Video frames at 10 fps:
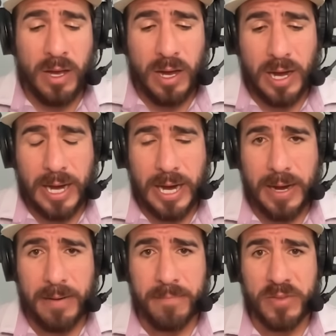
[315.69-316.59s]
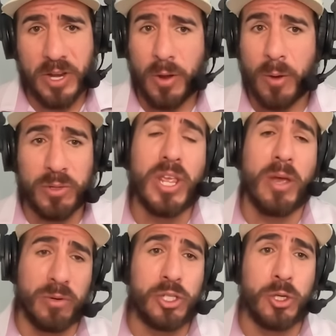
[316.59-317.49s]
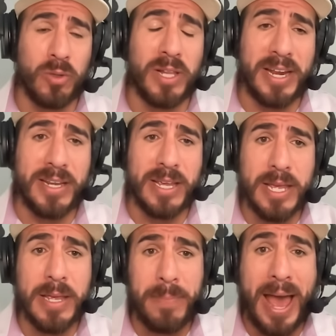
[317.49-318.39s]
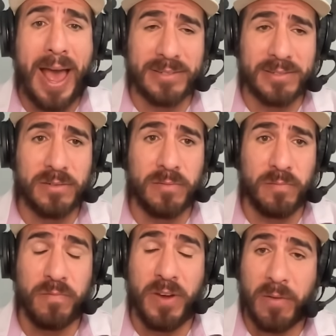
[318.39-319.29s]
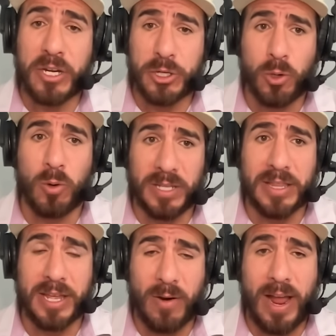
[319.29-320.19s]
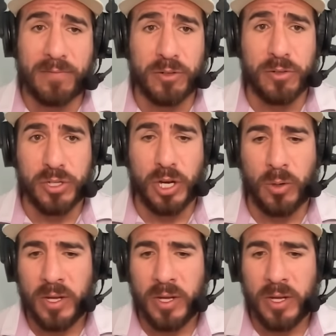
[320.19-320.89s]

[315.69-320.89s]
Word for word: uh, you know, it was it was too late. He he passed very shortly thereafter. So